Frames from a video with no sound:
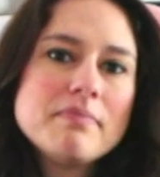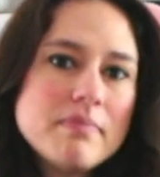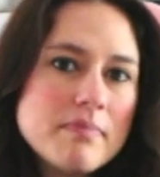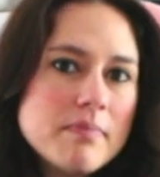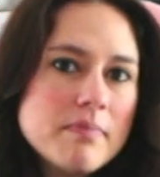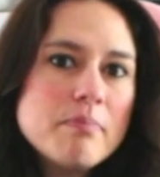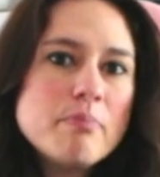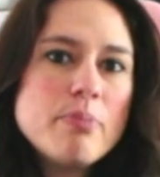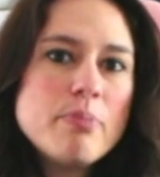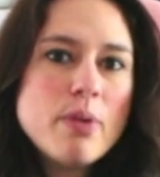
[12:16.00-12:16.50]

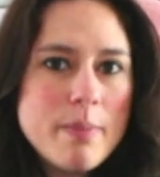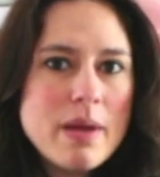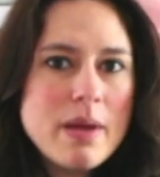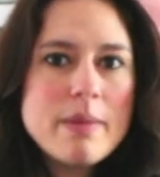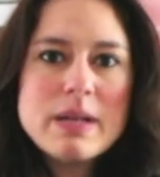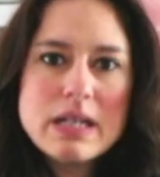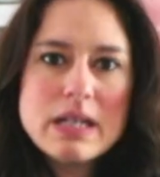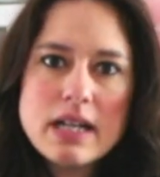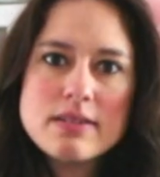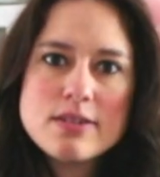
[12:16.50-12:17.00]
but maybe
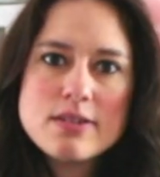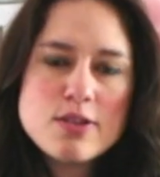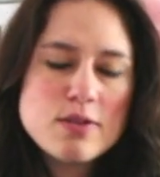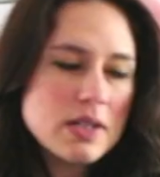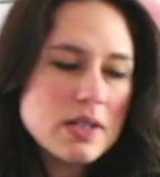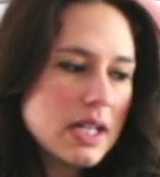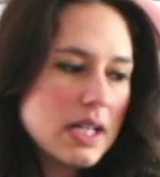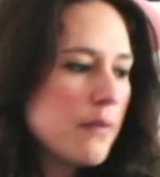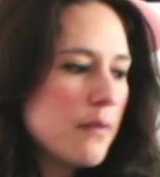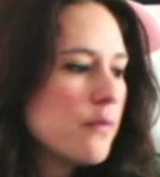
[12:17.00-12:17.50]
not soon
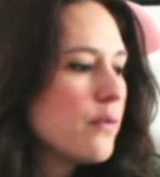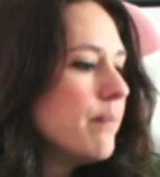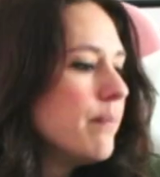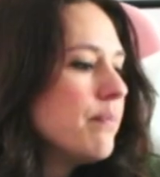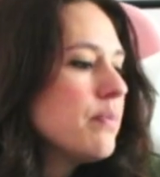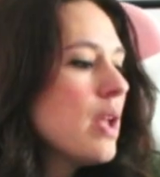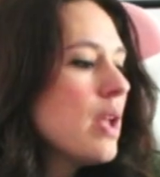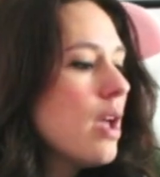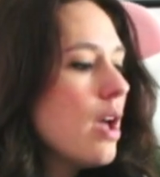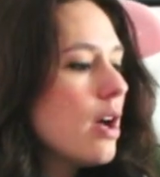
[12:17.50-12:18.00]
enough.
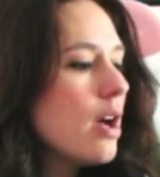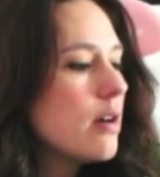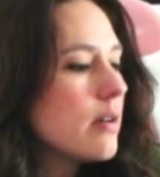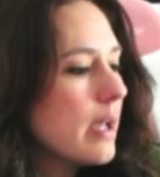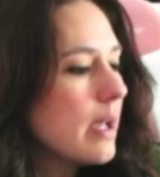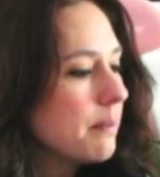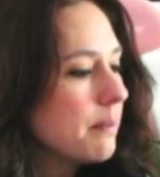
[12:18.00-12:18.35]
Okay.